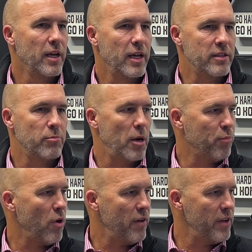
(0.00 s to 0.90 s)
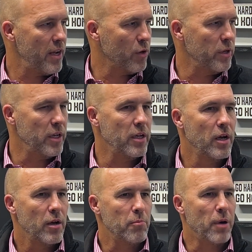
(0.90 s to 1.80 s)
it's about private equity
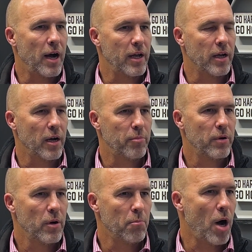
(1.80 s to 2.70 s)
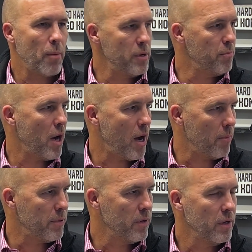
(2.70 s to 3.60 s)
buying up mom and pop,